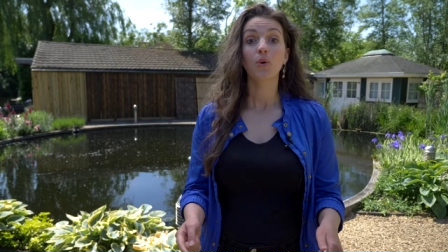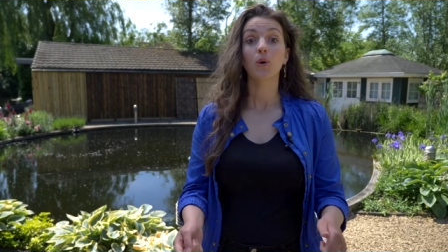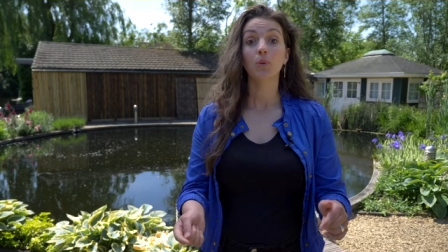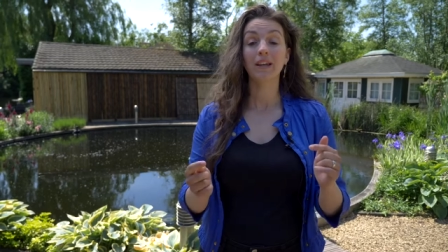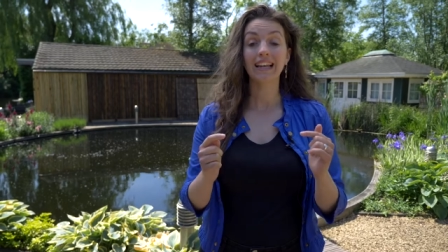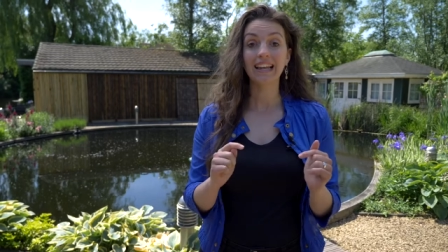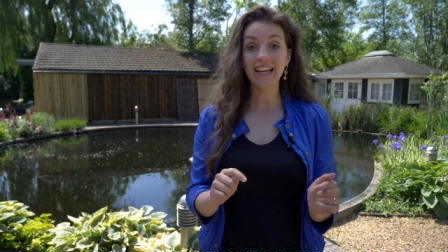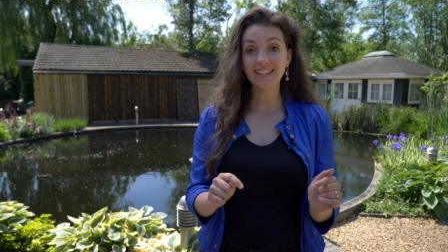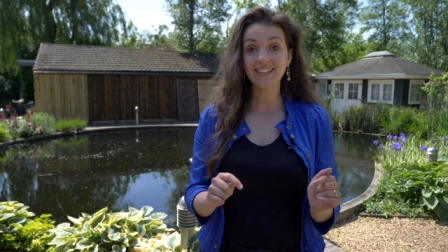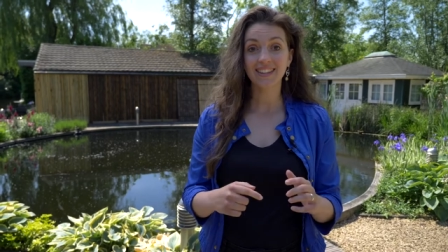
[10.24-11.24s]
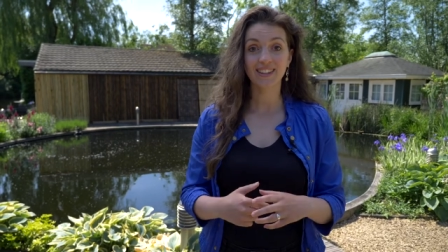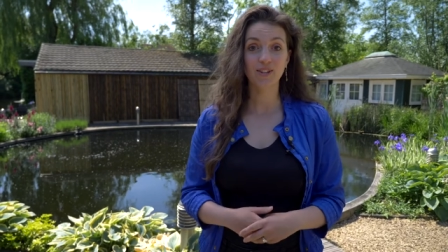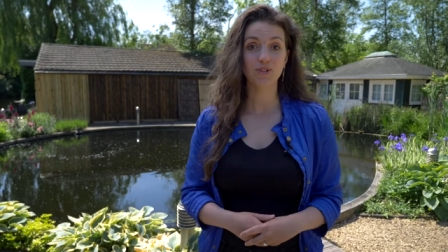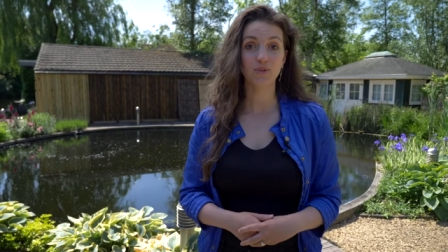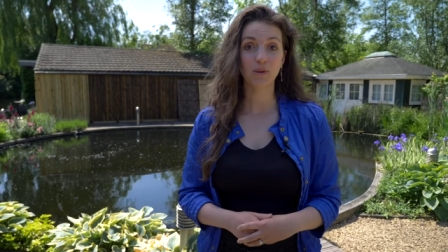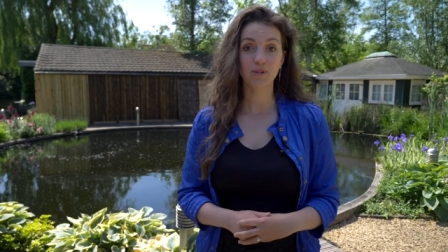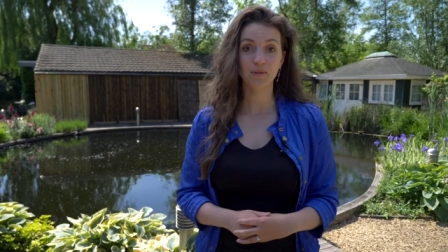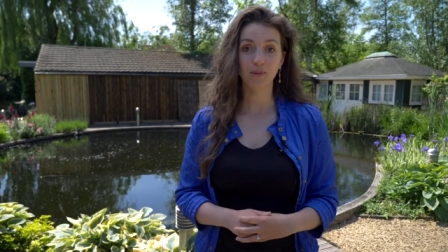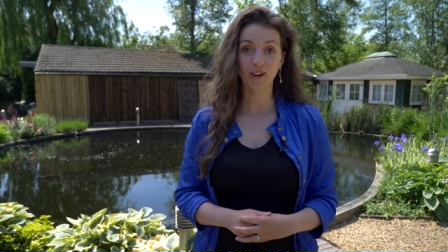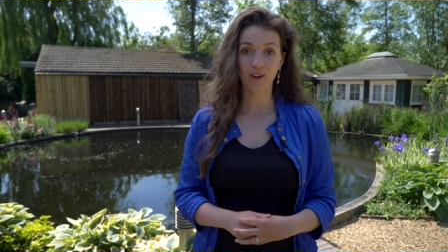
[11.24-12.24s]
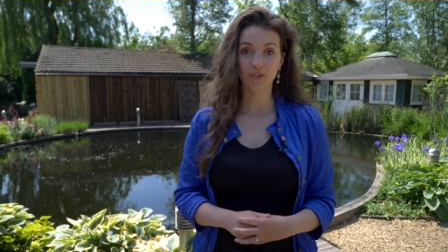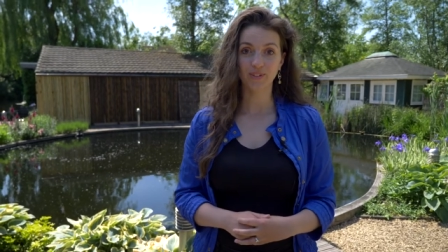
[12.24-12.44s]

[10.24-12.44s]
will be linked in the description below.